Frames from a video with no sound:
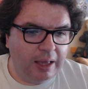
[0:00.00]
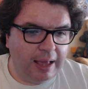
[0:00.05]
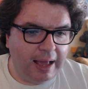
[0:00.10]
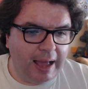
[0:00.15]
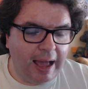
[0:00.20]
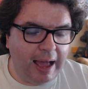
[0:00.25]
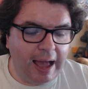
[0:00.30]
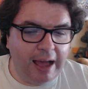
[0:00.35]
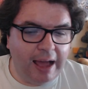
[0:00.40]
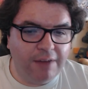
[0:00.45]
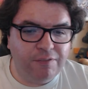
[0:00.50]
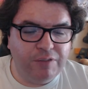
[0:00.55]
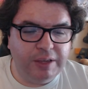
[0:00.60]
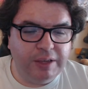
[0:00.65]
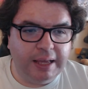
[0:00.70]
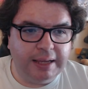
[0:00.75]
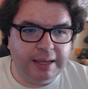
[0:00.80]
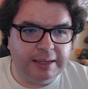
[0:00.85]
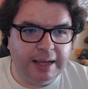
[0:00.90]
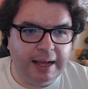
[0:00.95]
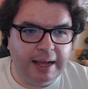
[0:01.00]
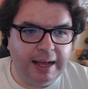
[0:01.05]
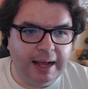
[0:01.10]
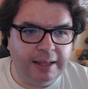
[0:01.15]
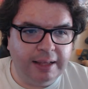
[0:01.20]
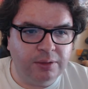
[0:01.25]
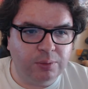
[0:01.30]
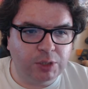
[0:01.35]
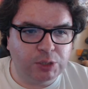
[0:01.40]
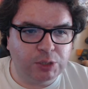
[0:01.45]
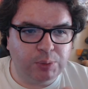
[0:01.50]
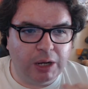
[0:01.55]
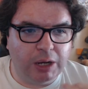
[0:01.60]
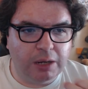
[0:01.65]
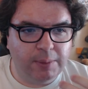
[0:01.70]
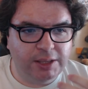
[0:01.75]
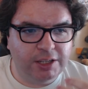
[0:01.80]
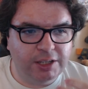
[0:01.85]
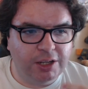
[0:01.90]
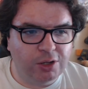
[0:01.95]
having like I, I there's part of
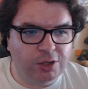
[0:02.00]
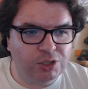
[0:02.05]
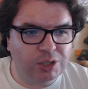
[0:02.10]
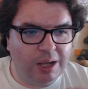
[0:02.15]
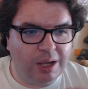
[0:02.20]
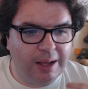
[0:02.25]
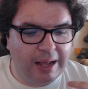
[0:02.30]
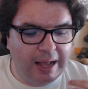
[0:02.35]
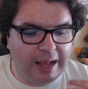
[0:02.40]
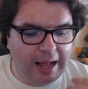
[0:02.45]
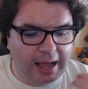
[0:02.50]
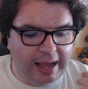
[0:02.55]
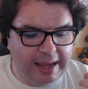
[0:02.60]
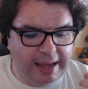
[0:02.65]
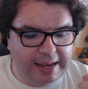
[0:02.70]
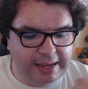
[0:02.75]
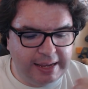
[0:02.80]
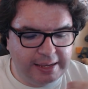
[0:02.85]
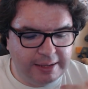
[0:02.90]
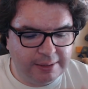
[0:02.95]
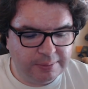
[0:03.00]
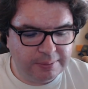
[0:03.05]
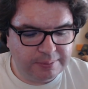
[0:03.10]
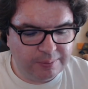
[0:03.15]
me that goes I